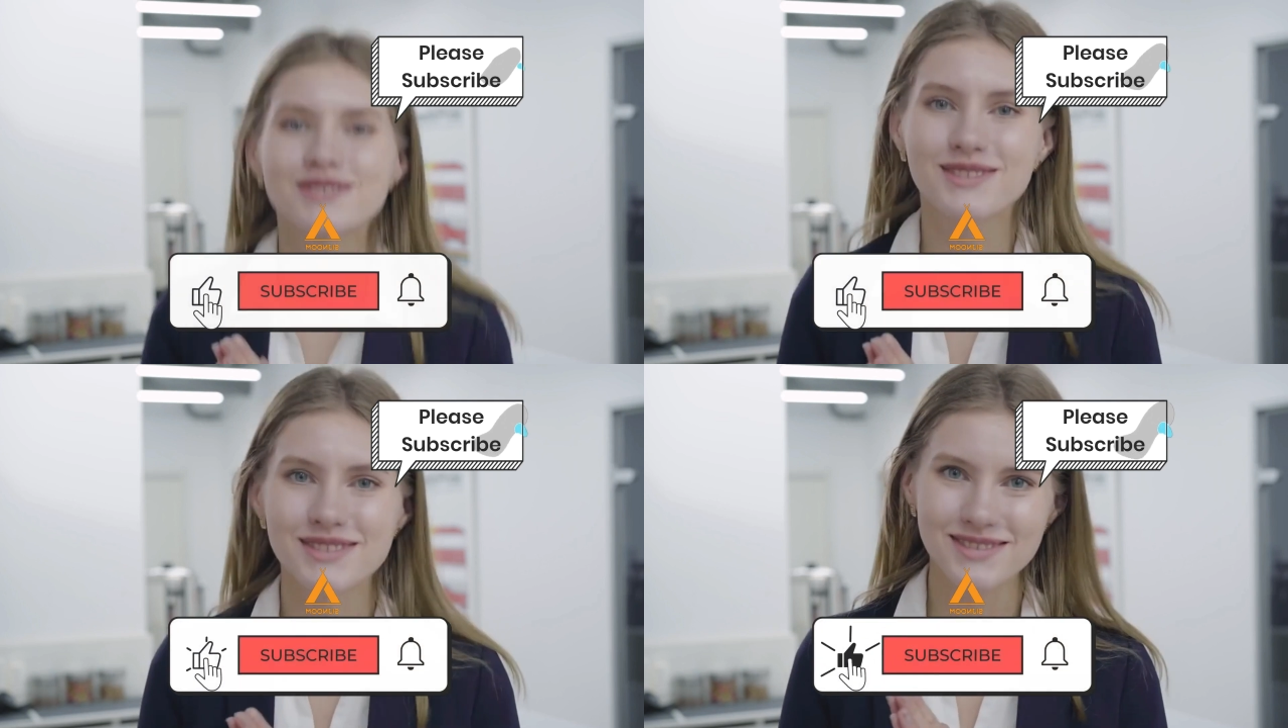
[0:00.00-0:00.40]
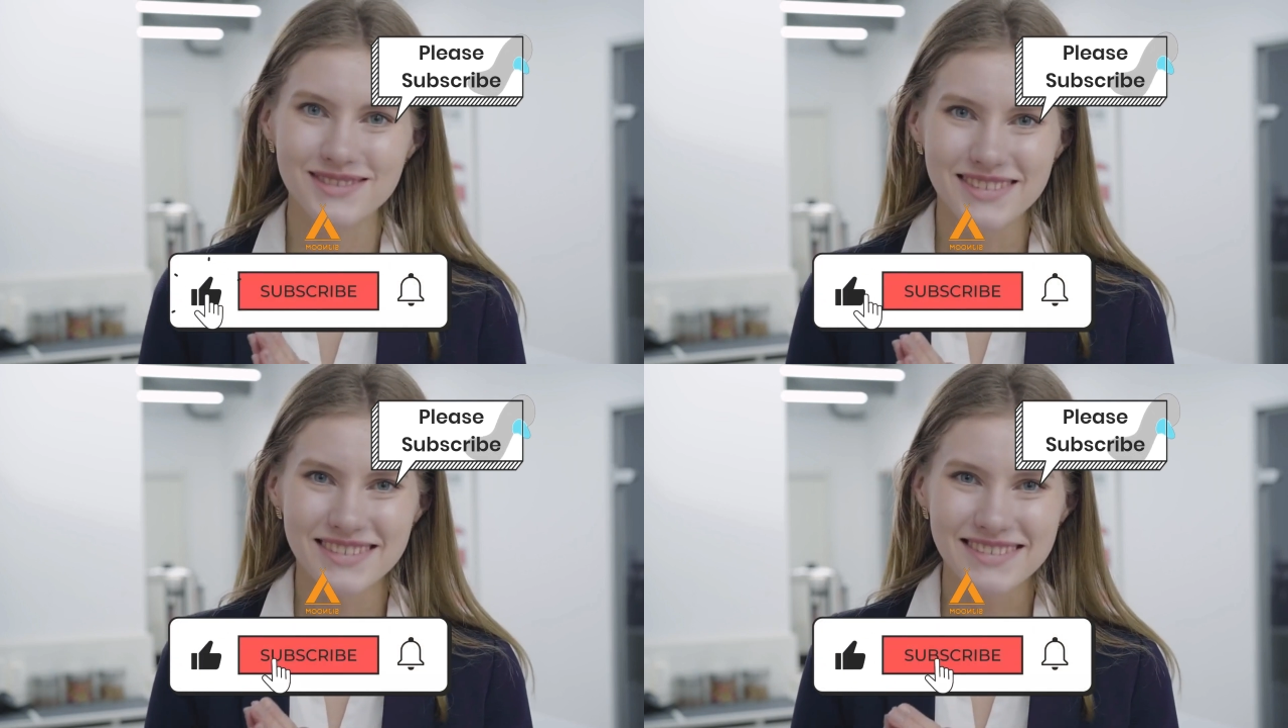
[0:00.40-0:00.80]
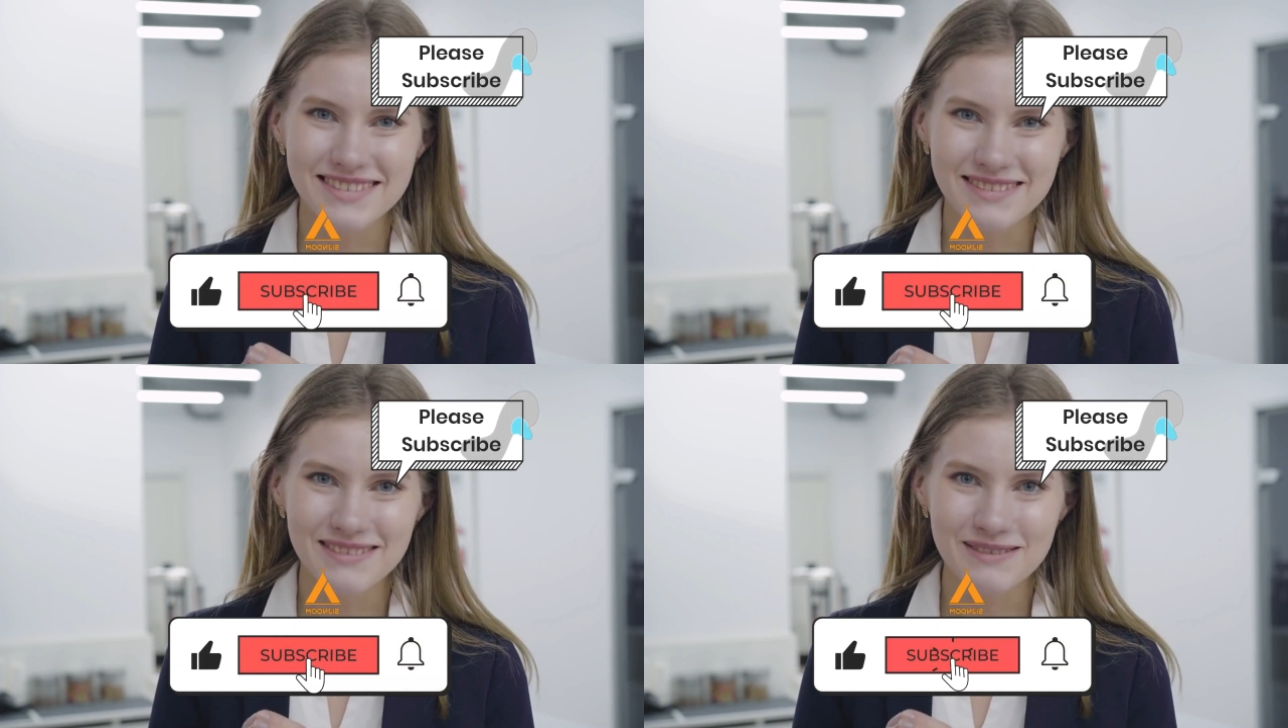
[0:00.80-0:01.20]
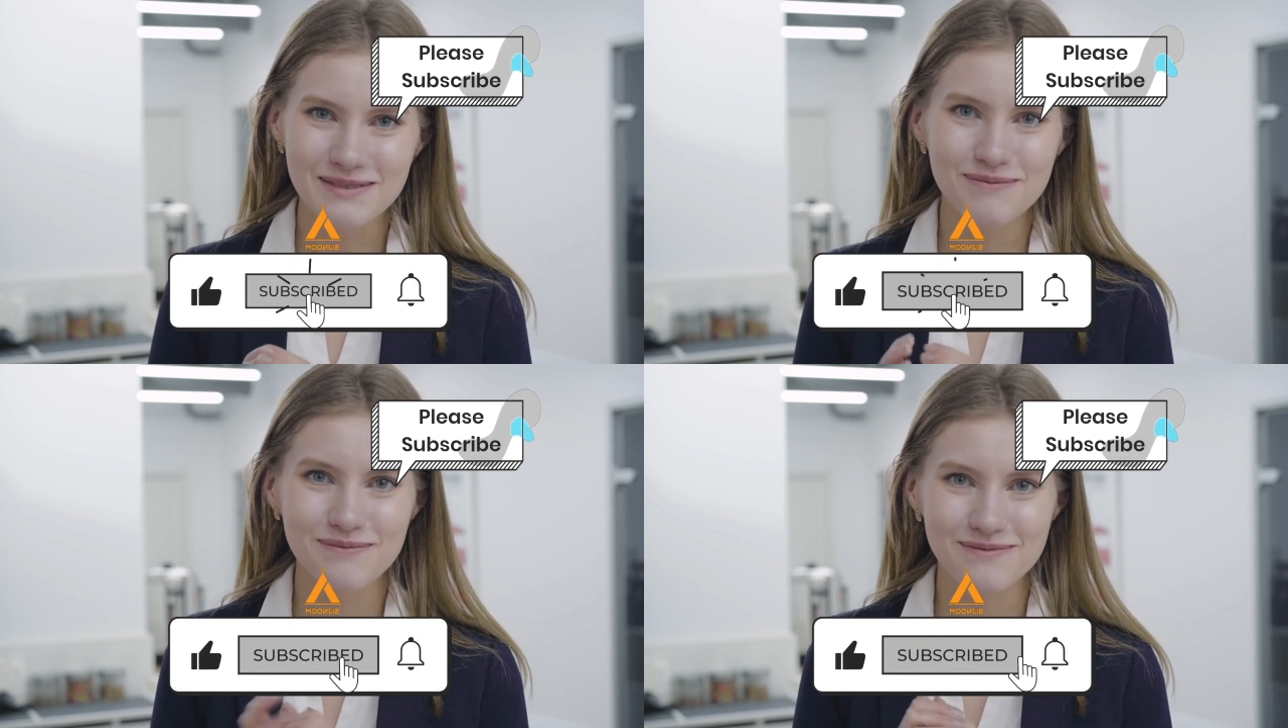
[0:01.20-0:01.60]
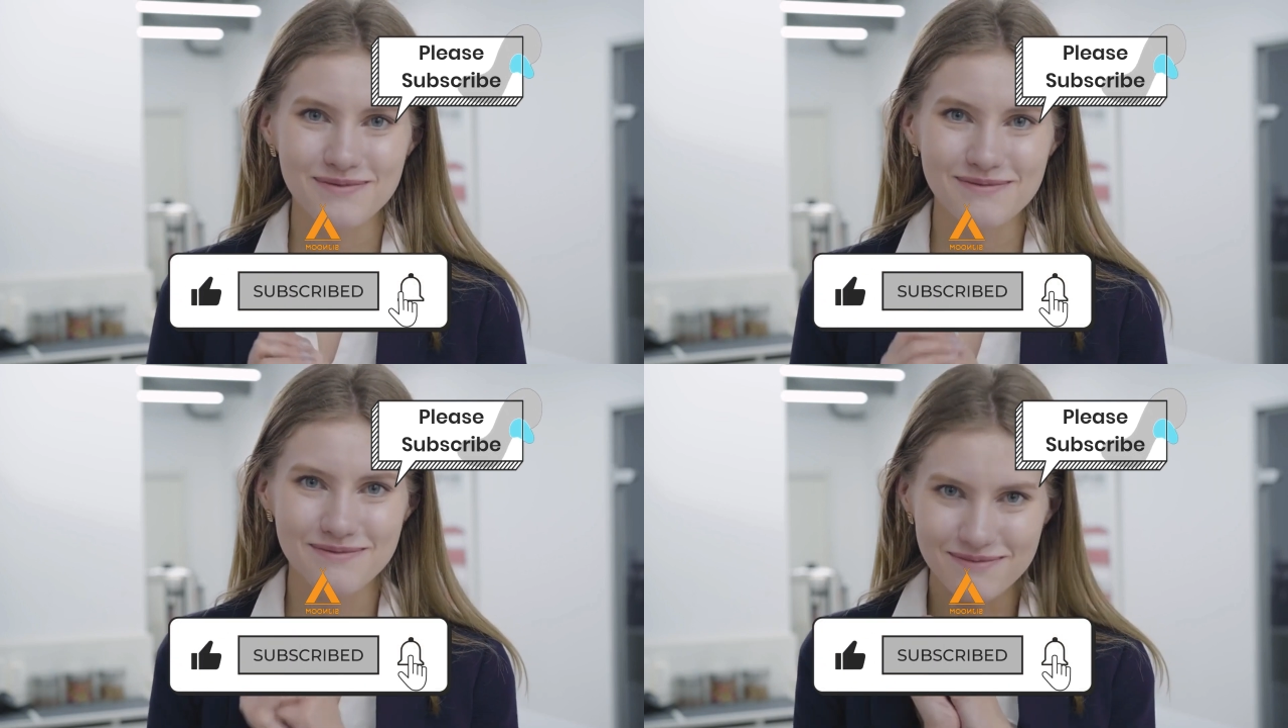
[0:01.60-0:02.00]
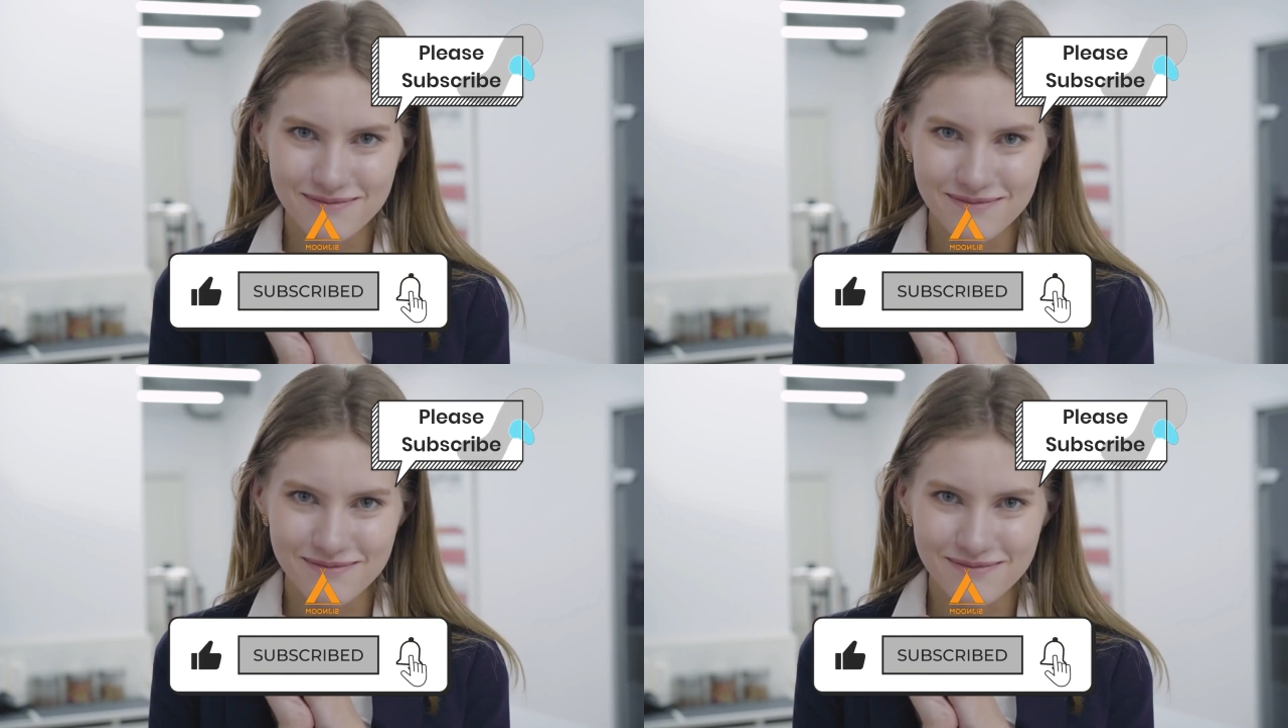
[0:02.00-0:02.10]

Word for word: to this channel and press the bell icon so